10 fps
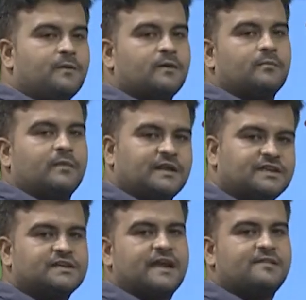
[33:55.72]

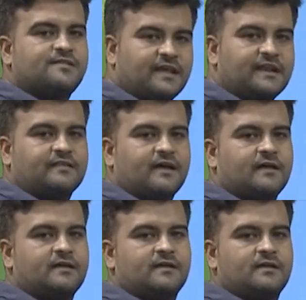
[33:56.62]
Manisha and Saritha,
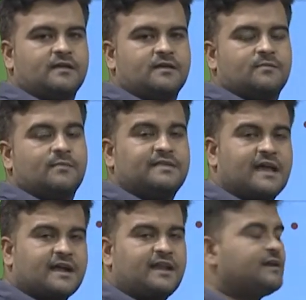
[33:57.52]
but they are
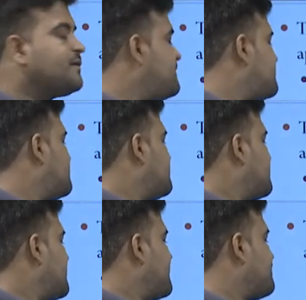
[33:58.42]
connected with
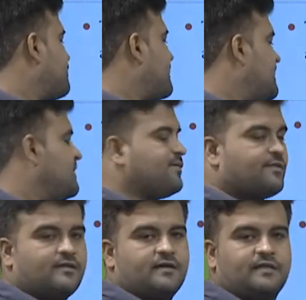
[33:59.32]
as well
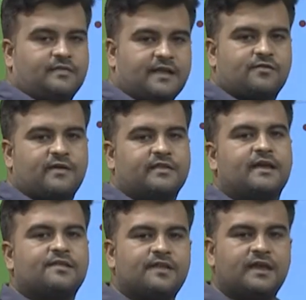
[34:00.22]
as, and that's why they
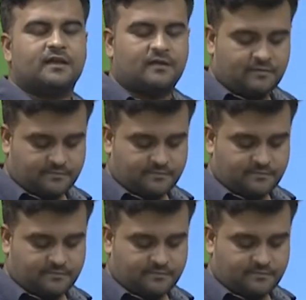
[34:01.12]
are singular.